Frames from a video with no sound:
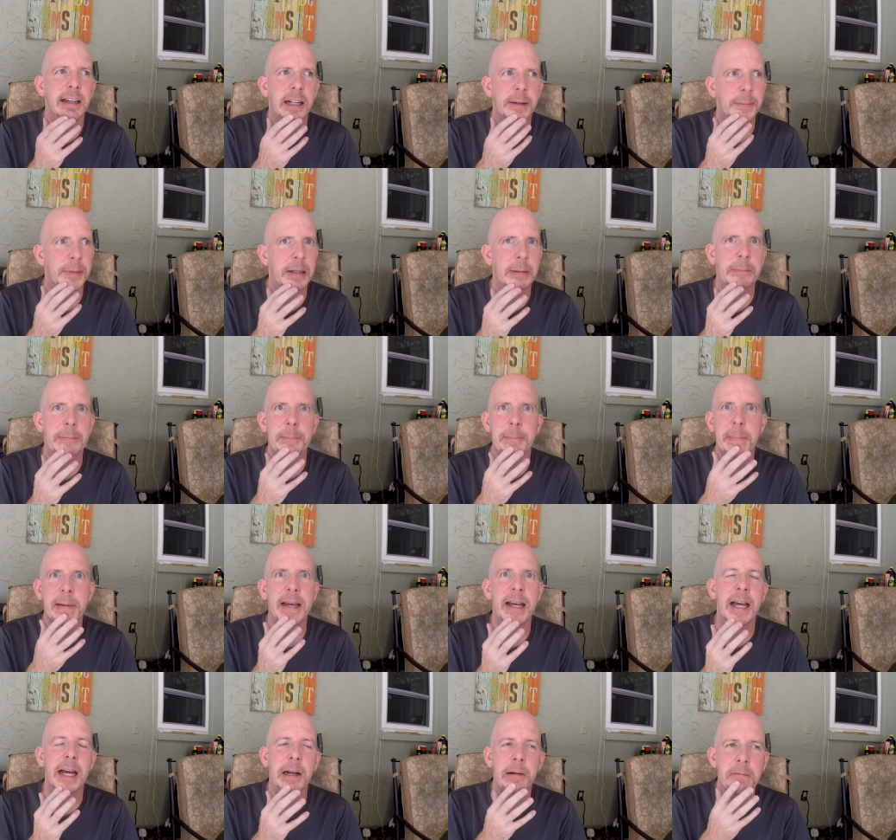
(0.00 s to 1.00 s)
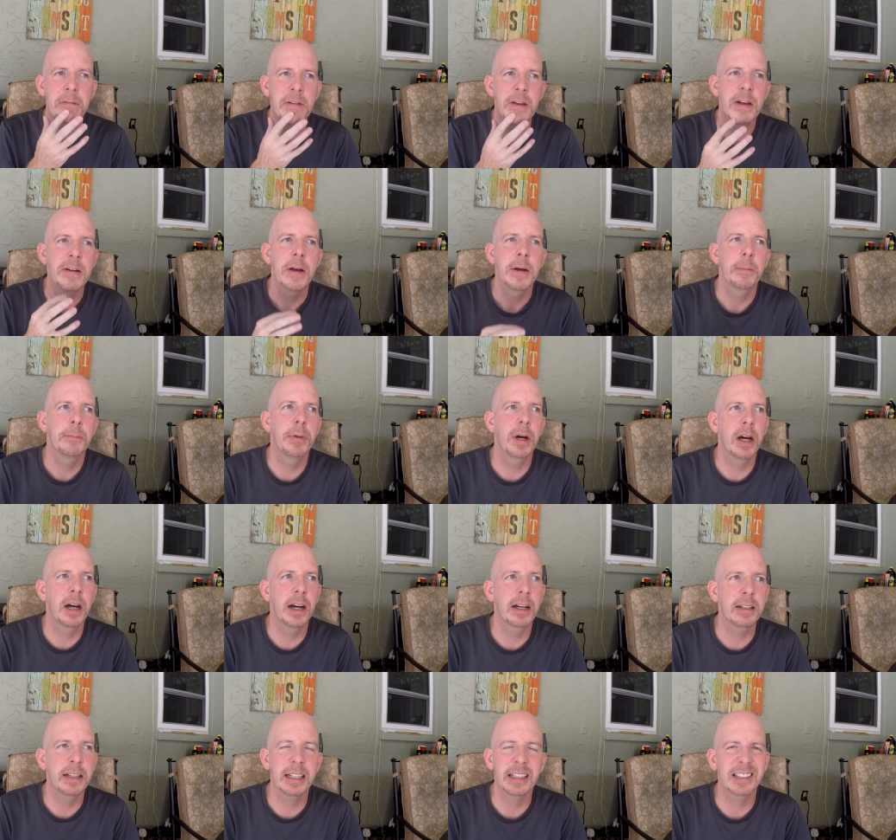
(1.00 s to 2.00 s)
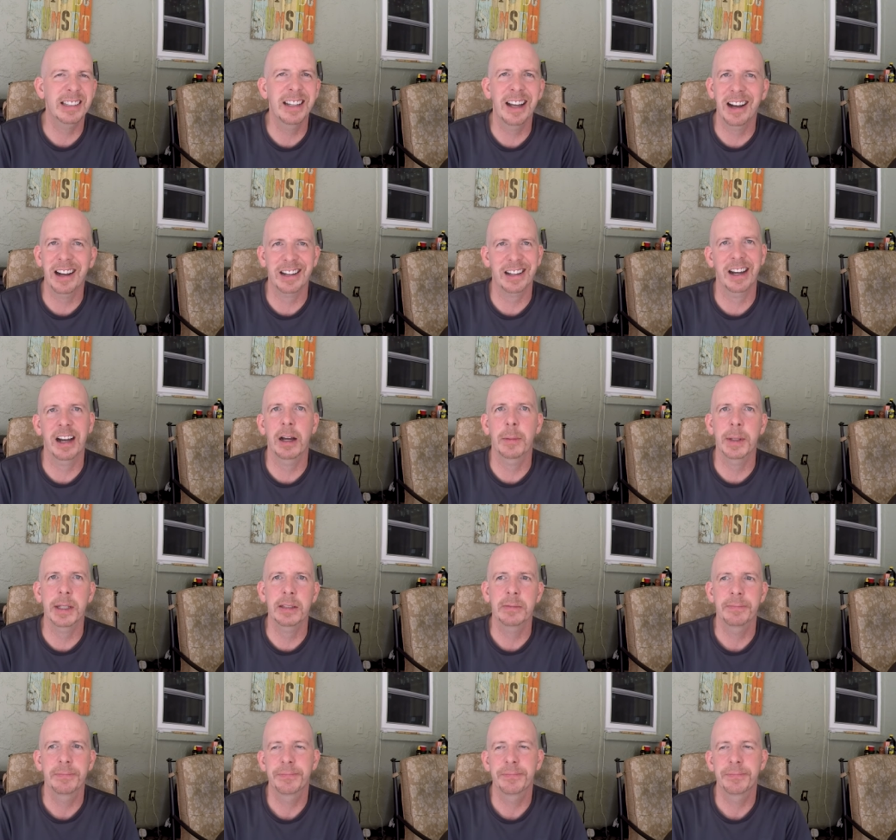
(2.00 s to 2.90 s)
I'm like, man, but that's not common.